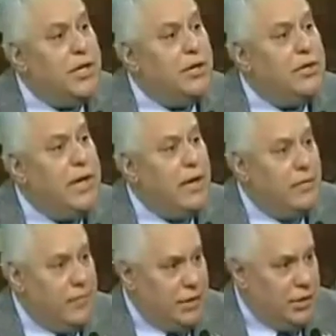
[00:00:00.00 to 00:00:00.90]
your
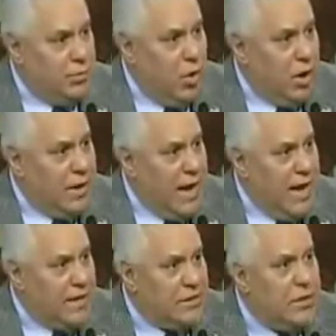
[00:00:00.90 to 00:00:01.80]
television
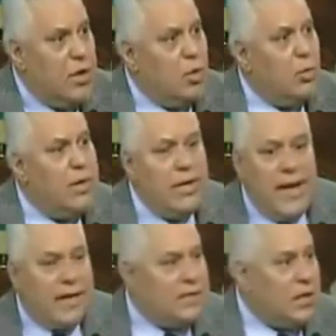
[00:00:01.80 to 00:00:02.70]
broadcast
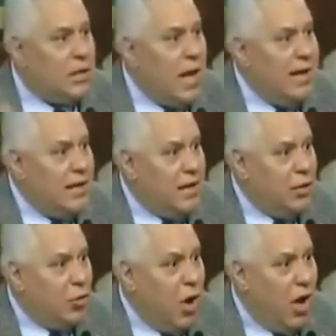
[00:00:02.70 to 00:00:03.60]
really as a
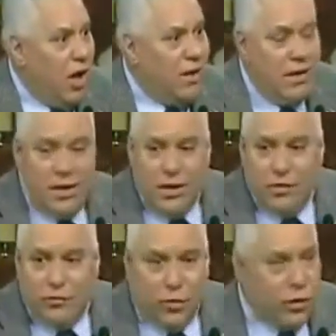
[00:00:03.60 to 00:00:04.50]
lightning rod
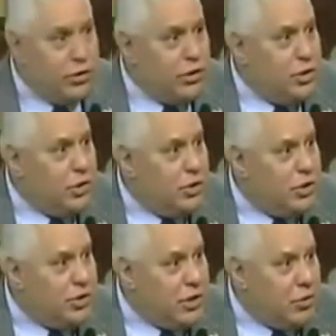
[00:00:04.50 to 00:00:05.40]
for
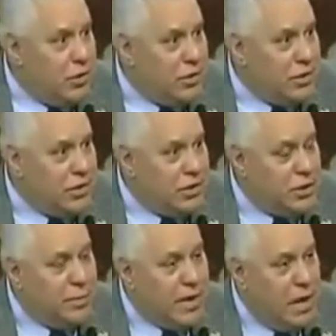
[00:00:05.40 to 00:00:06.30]
churches and Christians
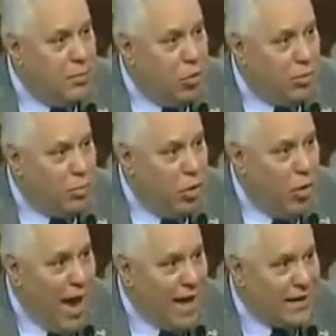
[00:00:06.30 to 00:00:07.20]
to become more
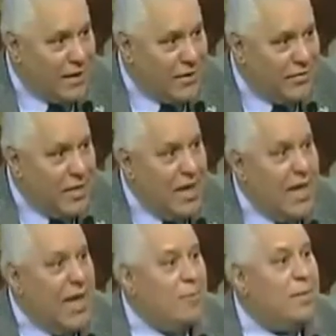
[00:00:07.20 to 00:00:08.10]
proactive
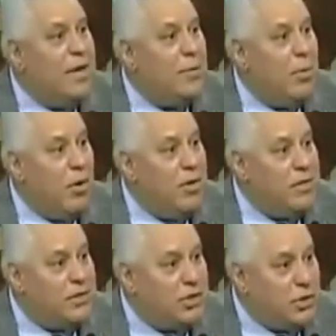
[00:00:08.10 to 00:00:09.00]
and being a part of
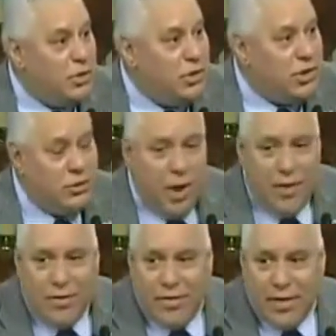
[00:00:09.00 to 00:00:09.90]
the solution
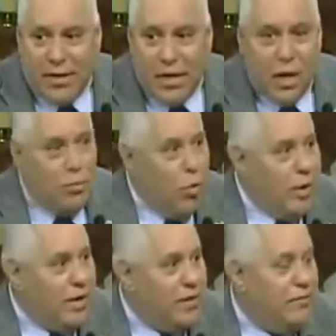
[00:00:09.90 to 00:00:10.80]
rather than
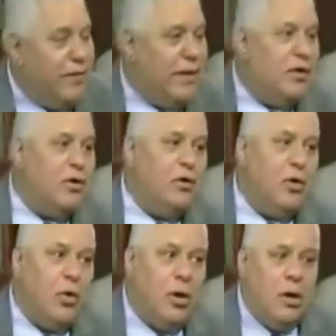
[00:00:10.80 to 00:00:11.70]
pointing the finger
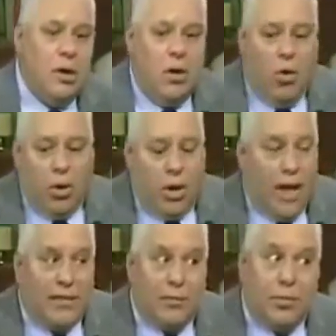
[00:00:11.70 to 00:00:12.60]
or or
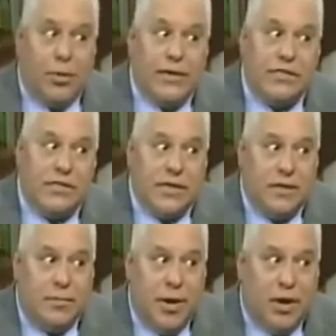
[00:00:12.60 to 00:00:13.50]
like the priest in
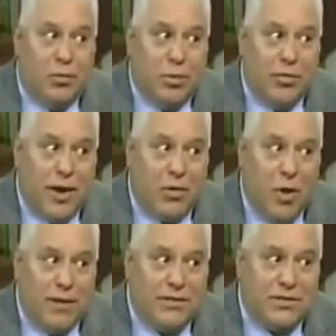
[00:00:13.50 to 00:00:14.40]
the parable that
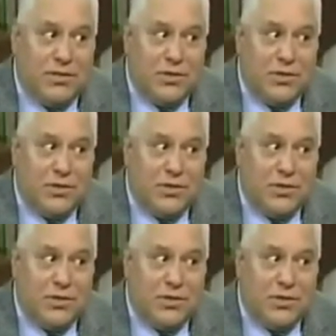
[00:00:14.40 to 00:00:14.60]
Christ